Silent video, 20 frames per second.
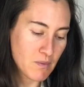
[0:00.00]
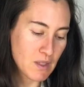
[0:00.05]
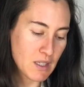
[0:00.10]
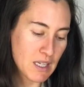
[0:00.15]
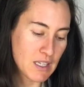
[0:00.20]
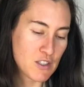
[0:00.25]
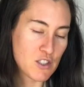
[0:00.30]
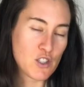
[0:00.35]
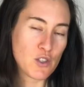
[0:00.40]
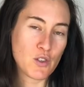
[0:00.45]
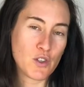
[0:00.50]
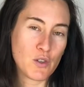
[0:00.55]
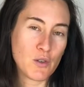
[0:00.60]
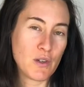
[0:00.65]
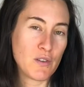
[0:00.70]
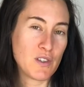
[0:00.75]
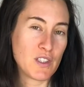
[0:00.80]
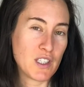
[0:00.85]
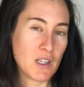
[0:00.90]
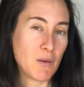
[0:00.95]
And so you
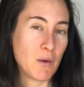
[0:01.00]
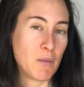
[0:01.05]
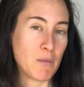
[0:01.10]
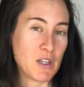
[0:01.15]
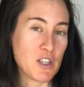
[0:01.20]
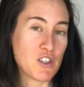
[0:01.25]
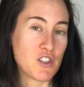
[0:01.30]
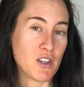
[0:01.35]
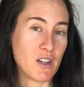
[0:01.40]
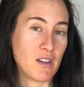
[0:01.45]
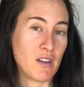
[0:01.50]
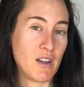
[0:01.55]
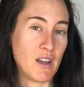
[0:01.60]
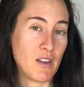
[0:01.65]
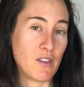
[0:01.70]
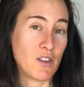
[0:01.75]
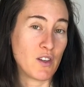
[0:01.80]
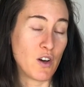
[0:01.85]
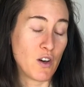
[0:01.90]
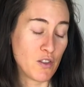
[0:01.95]
have a double
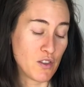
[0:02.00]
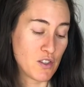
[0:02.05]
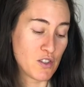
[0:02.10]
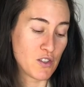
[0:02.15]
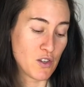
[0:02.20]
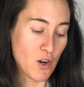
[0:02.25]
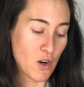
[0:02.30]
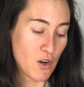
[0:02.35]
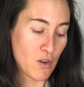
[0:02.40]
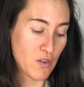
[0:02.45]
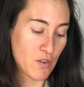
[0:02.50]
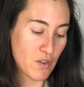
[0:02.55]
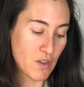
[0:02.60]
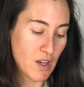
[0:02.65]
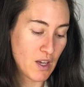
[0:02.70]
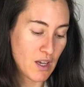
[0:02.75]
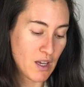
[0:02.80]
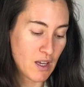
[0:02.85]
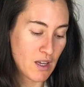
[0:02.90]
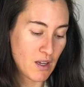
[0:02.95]
mission on this earth,
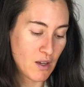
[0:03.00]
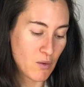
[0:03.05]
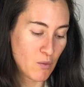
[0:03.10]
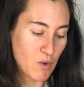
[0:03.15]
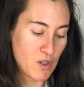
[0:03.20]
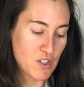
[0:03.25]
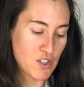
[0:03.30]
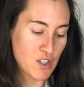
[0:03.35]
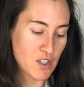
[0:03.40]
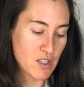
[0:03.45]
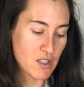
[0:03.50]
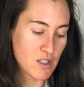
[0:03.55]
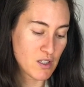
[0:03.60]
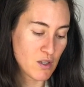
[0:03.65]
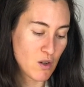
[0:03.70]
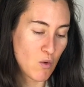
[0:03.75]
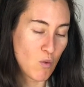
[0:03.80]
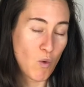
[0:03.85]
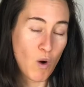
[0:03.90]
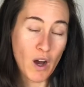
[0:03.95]
which is
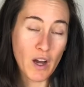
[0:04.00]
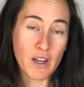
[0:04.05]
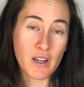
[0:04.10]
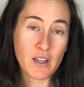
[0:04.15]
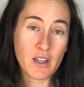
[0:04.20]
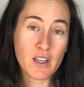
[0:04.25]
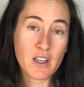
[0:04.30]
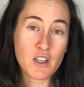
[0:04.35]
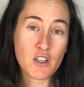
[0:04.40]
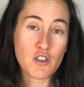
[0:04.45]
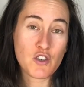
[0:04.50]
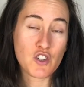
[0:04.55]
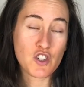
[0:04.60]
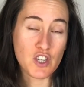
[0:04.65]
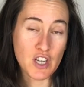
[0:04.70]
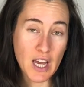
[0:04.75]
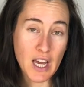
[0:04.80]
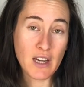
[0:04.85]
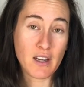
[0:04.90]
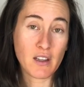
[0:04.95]
one,
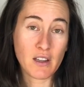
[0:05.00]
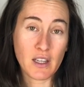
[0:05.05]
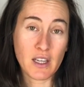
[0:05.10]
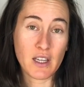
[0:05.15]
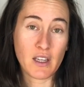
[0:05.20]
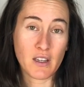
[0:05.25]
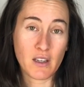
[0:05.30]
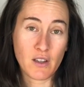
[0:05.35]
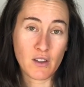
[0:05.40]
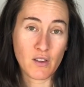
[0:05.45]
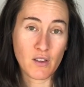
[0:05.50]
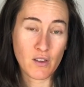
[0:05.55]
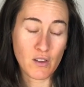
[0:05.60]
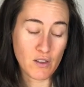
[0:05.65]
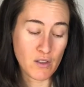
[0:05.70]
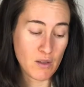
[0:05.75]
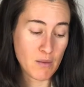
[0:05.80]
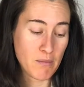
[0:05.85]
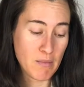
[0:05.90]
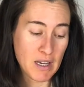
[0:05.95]
channeling
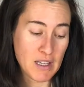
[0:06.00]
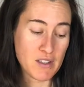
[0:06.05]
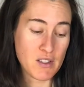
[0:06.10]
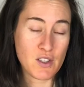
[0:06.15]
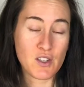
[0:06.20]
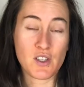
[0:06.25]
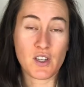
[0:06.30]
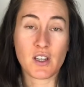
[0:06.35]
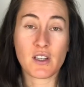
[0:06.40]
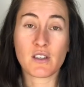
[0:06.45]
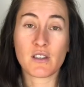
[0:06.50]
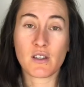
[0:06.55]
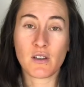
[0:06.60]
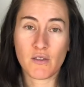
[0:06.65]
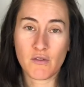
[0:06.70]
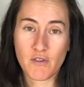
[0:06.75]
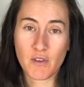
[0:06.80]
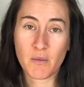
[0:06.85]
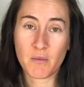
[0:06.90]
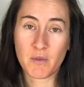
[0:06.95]
the messages
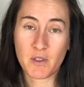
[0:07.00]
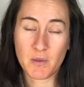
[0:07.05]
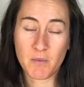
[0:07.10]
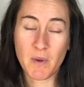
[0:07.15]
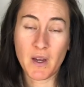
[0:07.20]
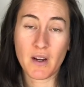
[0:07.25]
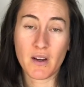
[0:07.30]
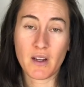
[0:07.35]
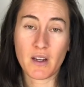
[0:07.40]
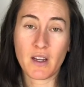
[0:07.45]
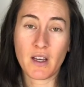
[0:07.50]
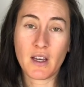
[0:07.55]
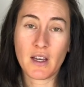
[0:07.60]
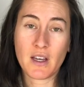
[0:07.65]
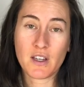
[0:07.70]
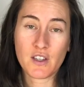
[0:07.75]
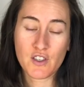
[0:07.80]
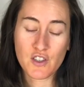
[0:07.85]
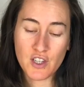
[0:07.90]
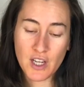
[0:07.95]
from spirit,
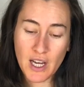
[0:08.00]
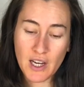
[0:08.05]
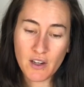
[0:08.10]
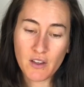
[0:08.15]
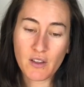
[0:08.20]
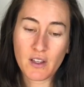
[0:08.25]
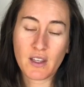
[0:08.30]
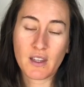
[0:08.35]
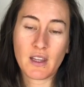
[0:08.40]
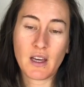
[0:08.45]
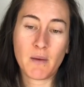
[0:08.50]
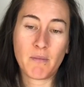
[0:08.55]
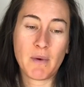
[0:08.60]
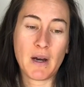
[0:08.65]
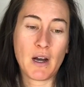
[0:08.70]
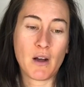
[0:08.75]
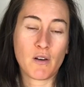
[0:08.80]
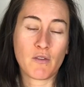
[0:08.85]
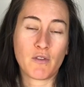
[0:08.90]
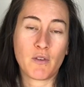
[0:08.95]
channeling
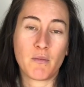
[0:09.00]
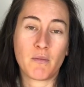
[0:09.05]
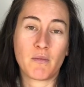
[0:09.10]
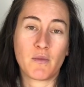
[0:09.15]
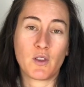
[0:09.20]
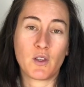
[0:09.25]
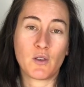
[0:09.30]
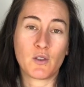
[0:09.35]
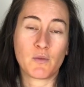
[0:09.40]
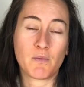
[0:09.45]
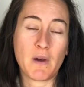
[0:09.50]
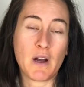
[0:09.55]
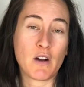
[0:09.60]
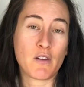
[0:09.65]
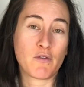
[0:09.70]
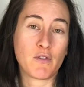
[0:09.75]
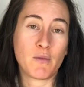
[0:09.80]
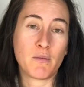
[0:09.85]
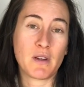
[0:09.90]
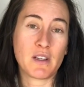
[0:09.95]
those
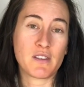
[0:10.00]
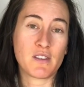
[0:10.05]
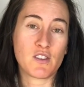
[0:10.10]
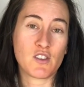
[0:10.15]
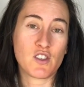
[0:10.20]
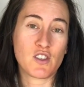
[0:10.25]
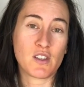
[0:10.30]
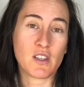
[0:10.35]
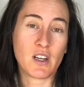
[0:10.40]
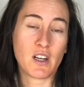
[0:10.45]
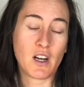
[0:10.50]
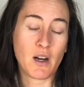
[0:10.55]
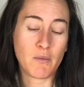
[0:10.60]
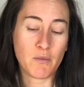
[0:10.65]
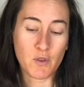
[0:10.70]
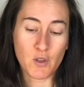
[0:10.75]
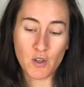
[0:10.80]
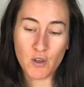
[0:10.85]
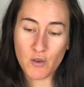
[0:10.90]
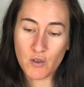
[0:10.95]
powerful messages that come
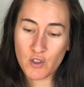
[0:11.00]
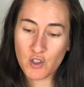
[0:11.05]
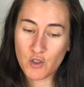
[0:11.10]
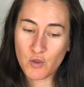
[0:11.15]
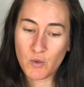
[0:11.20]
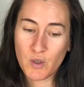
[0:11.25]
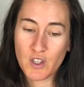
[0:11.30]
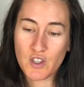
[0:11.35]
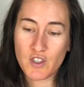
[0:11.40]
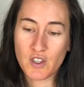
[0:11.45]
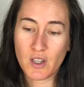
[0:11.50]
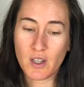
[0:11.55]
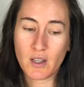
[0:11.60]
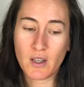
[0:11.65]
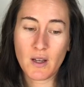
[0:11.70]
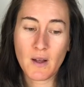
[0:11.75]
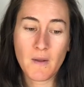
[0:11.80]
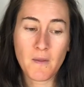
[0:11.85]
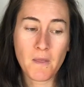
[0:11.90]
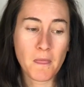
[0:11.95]
through your intuition,
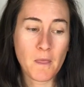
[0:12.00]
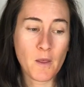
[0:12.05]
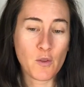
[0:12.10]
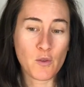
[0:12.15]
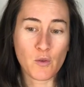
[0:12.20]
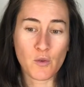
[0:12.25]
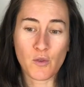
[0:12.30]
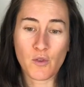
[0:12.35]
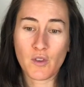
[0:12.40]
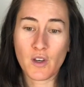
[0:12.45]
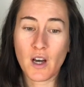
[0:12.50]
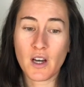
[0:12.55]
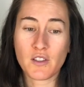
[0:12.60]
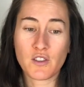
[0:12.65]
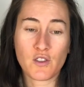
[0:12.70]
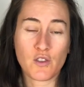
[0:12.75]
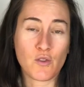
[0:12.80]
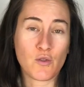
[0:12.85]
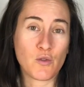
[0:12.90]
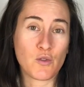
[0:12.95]
through
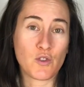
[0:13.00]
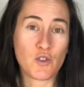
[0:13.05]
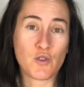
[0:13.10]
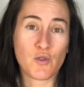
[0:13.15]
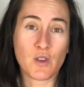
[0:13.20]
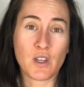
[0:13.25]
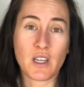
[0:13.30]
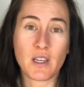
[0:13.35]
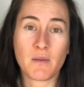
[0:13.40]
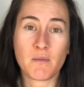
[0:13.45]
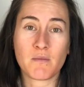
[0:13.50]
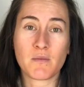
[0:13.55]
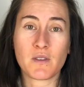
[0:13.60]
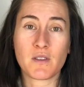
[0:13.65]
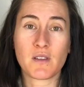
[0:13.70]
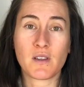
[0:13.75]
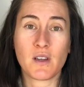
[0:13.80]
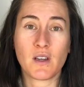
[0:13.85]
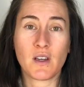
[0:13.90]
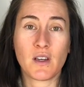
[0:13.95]
thoughts, through
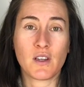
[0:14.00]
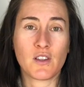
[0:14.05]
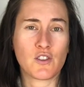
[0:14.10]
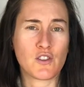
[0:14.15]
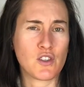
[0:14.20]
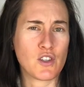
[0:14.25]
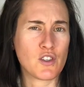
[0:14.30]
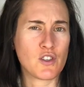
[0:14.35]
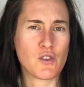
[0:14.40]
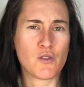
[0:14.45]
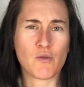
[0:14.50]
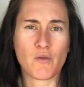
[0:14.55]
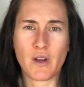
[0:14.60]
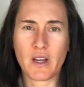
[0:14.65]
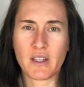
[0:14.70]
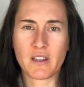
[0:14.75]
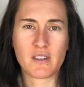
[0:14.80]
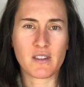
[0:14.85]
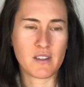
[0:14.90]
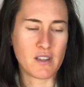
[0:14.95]
dreams. Start to
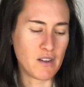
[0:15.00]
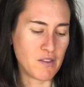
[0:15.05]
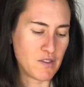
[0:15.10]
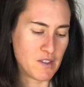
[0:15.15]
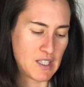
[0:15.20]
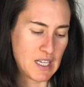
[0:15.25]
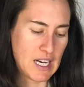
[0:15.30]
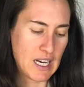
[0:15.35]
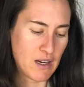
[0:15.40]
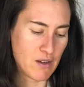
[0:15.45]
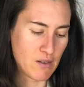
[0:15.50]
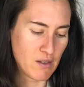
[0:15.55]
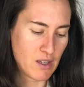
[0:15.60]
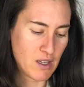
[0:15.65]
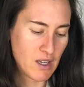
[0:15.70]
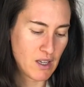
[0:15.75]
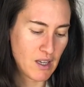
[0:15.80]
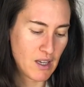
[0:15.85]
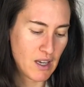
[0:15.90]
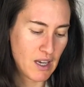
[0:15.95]
write stuff down.
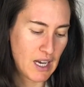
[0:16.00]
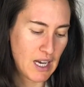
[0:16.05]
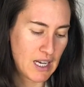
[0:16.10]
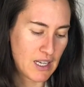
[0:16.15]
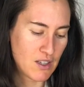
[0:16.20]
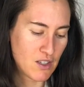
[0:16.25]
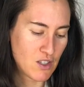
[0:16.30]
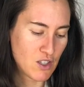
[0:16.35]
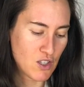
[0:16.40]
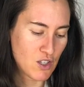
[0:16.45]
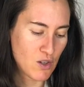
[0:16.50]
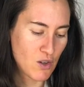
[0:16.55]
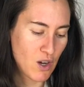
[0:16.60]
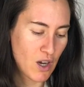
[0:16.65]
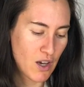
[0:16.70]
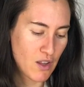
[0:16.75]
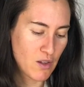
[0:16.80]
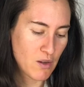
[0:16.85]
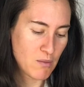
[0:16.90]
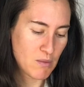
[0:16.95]
And your
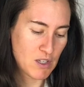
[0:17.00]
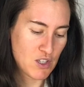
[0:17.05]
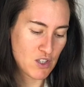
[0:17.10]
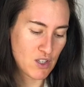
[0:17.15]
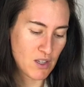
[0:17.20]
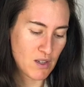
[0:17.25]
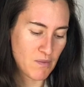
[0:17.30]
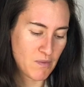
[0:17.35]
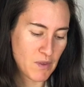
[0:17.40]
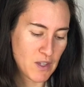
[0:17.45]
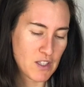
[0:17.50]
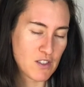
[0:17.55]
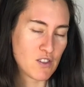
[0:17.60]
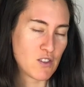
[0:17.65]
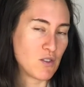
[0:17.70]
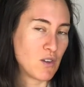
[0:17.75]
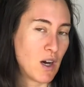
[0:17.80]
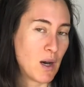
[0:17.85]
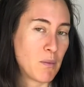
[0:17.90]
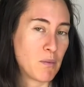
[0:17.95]
other mission is
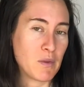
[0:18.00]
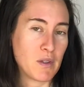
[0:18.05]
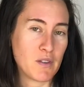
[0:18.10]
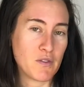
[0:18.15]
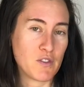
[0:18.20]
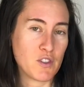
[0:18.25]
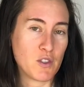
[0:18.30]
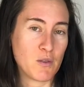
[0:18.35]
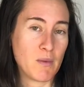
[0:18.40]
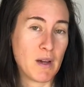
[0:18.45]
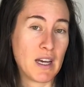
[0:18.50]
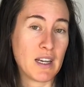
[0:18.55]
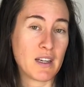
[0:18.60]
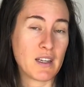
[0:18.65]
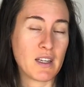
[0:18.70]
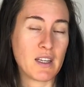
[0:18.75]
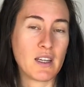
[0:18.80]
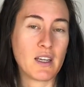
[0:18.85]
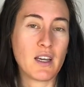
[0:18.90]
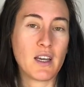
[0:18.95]
to uplift
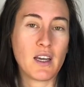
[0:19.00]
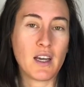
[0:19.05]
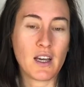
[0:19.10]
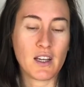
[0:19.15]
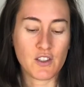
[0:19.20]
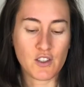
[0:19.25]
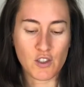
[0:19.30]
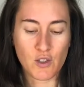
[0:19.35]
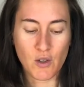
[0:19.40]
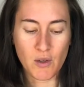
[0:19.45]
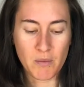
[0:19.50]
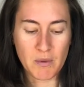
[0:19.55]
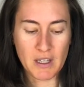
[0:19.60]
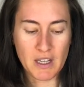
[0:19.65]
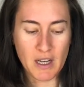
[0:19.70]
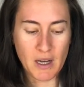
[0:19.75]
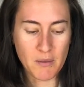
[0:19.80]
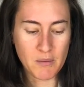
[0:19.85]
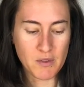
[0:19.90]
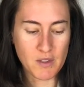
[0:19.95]
humanity. And so it
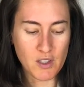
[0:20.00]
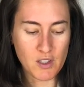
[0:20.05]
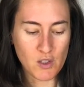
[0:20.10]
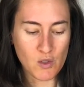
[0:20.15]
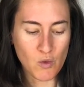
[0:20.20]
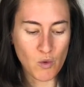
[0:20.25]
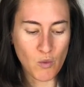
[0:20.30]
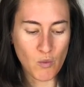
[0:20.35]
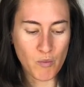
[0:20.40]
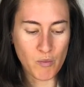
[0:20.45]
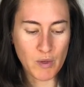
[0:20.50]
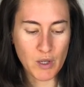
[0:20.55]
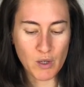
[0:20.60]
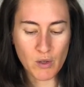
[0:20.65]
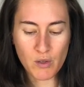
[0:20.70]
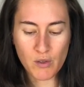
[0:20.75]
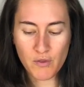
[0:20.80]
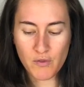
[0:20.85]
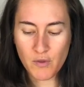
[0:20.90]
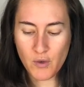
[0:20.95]
becomes this
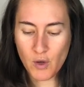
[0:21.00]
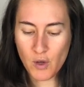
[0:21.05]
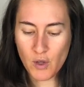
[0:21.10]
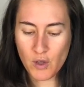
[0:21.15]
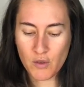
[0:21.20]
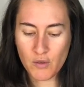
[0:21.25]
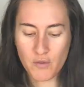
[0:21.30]
beautiful